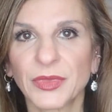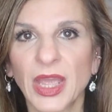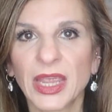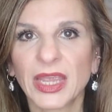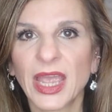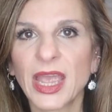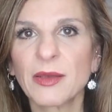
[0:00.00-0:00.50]

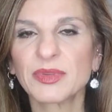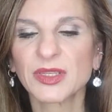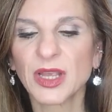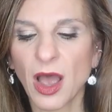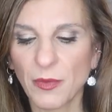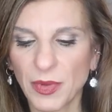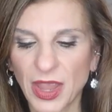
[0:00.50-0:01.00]
It gapes
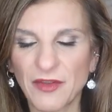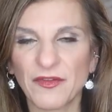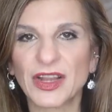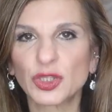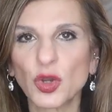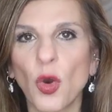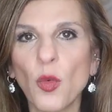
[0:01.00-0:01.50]
up here. If
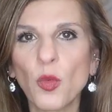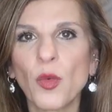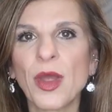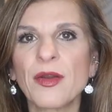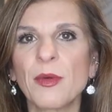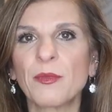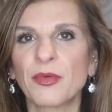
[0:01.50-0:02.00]
I don't
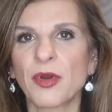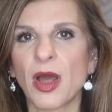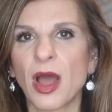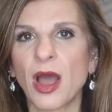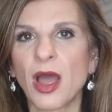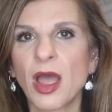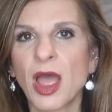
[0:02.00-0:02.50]
wear a
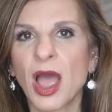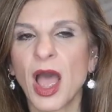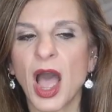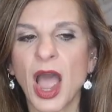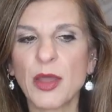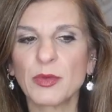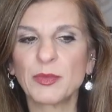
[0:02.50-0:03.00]
bra,
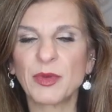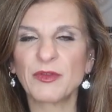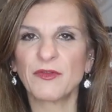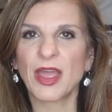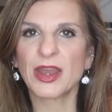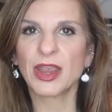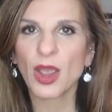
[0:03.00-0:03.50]
I would be
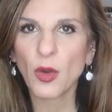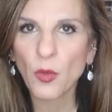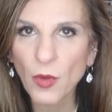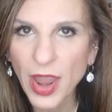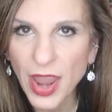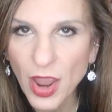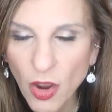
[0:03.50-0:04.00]
very
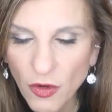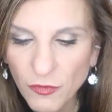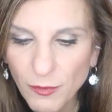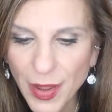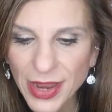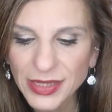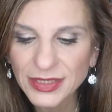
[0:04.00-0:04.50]
aware
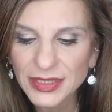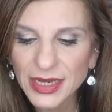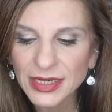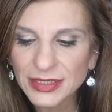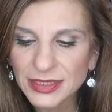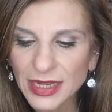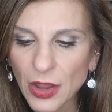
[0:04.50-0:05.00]
of
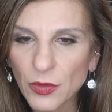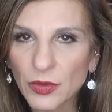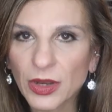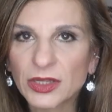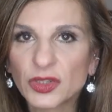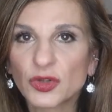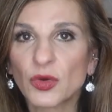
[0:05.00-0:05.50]
bending
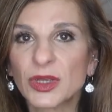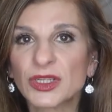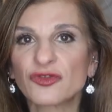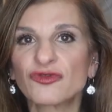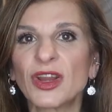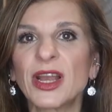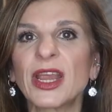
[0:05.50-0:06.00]
down. So
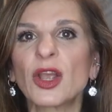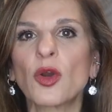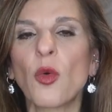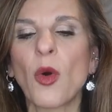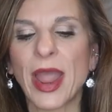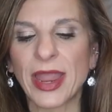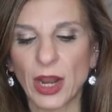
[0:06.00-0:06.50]
it's really
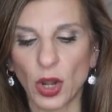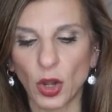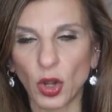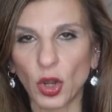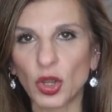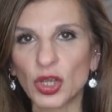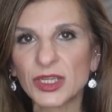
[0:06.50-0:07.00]
quite
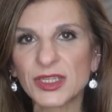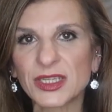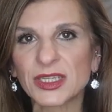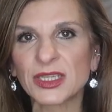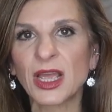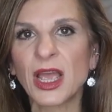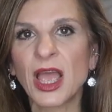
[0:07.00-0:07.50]

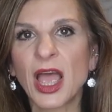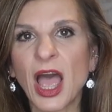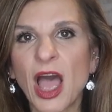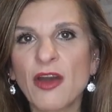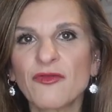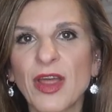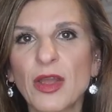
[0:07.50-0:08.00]
loose
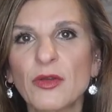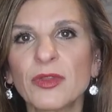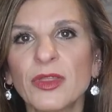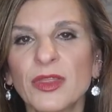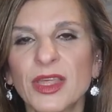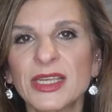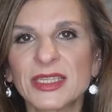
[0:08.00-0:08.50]

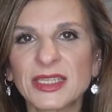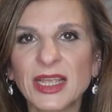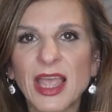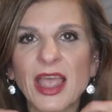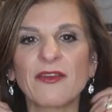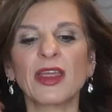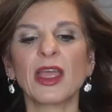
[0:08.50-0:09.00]
around this
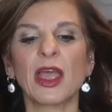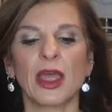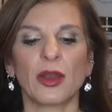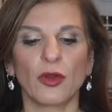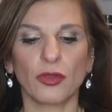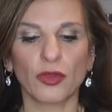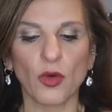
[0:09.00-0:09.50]
area.
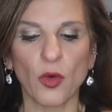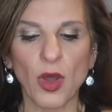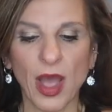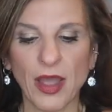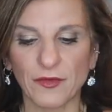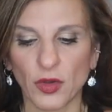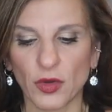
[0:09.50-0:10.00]
And although
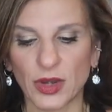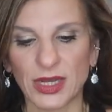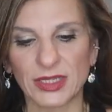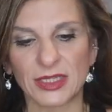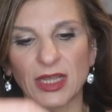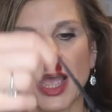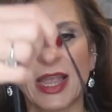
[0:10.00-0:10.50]
I've got
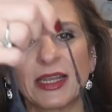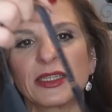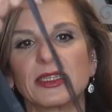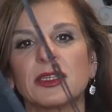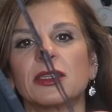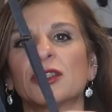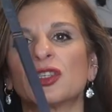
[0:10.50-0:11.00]
it
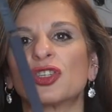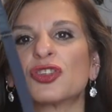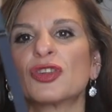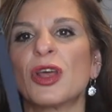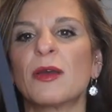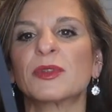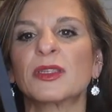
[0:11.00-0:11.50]
tightened, the
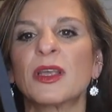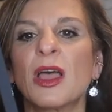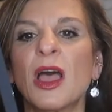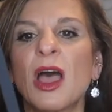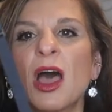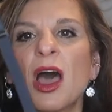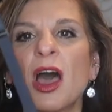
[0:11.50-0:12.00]
straps
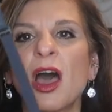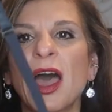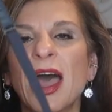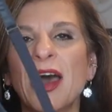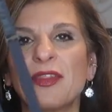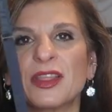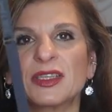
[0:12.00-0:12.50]
are
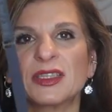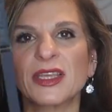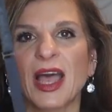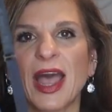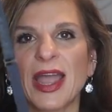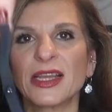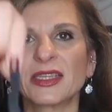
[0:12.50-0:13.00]
at the
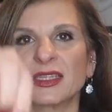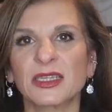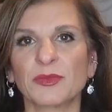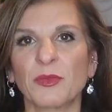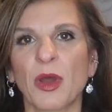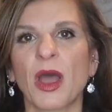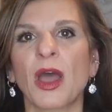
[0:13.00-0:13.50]

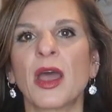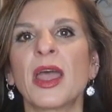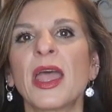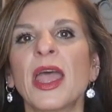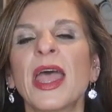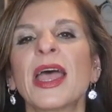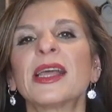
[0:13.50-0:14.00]
tightest part,
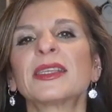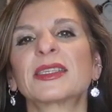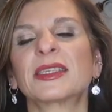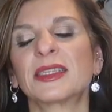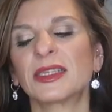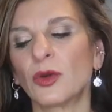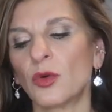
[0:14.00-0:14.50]
it's
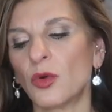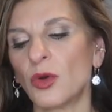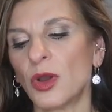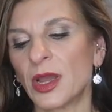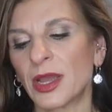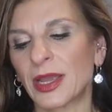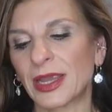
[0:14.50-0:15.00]

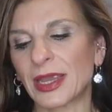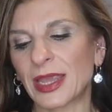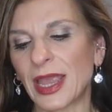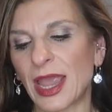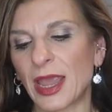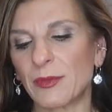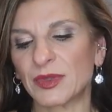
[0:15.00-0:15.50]
still
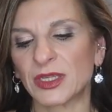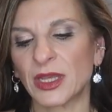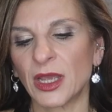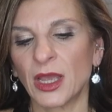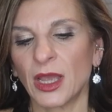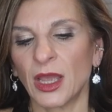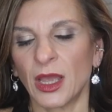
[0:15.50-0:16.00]
gaped.
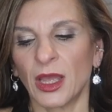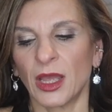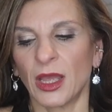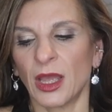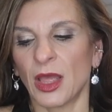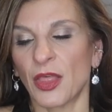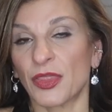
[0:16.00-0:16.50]

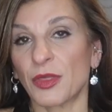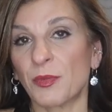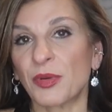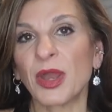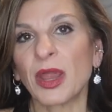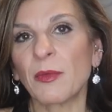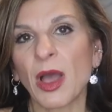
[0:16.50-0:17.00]
The
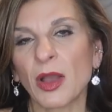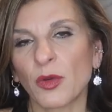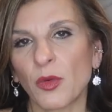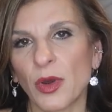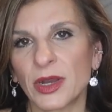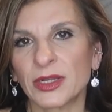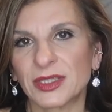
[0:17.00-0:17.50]

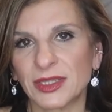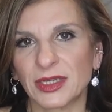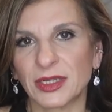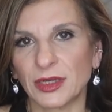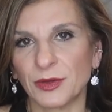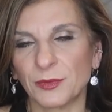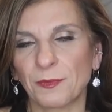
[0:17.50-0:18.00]
Primark one
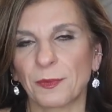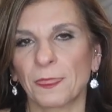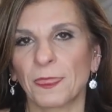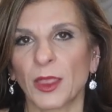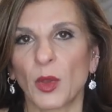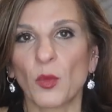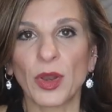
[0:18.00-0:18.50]
didn't.
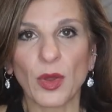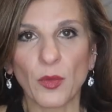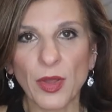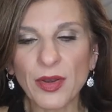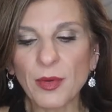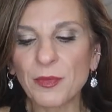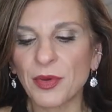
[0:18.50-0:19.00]
When I
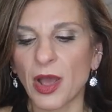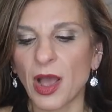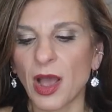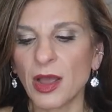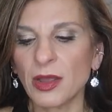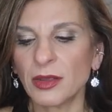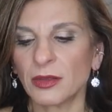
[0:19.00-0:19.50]
wear a
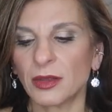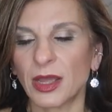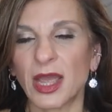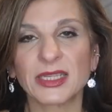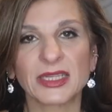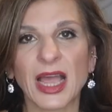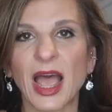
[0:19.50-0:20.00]
bra,
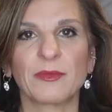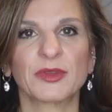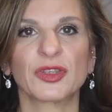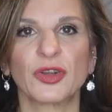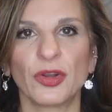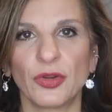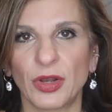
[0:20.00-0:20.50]
it's
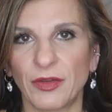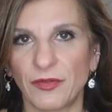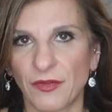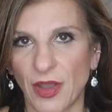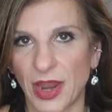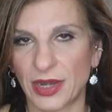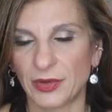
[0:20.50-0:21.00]
absolutely
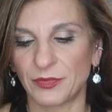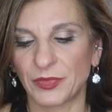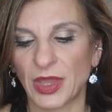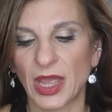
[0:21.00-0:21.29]
fine.